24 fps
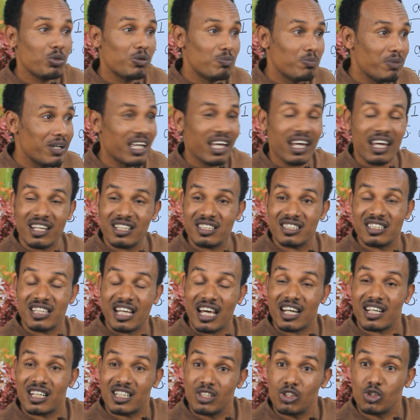To be big-headed
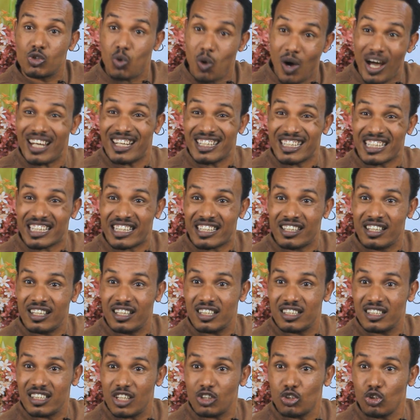is not a good quality.
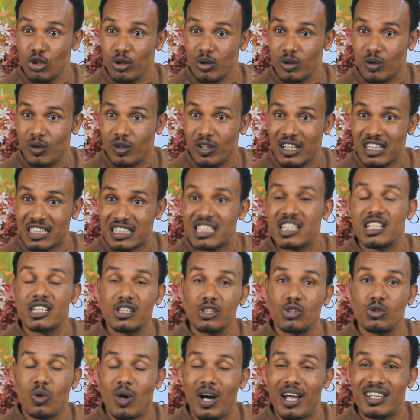Yes or no? Is it
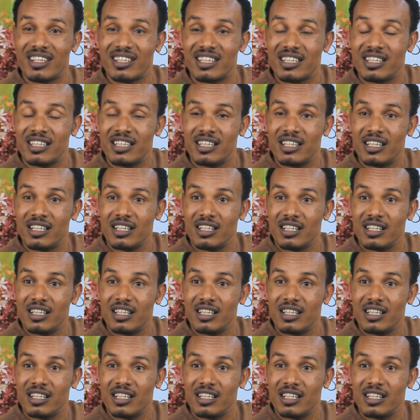a good quality?